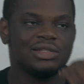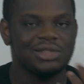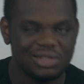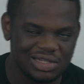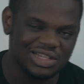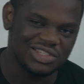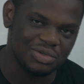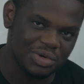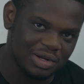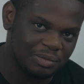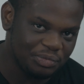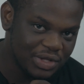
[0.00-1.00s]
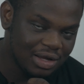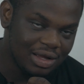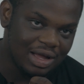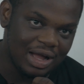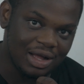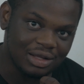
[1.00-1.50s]
this is Nigeria,
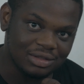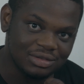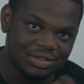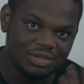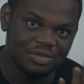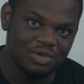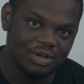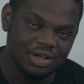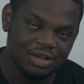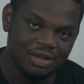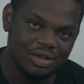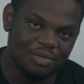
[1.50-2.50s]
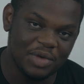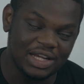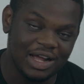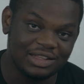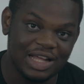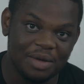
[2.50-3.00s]
and many
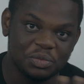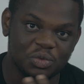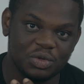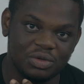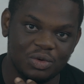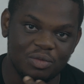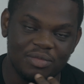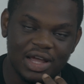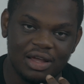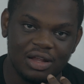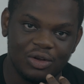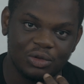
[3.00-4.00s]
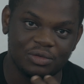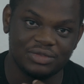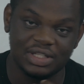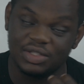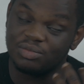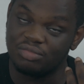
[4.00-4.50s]
a times we don't buy a lot of
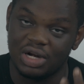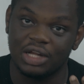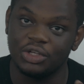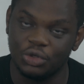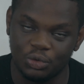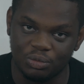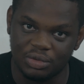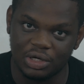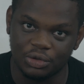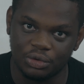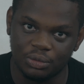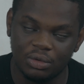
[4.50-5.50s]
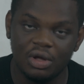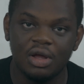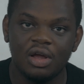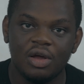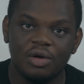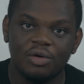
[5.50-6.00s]
things brand new.
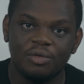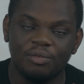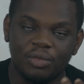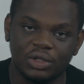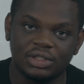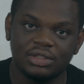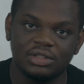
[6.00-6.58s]
But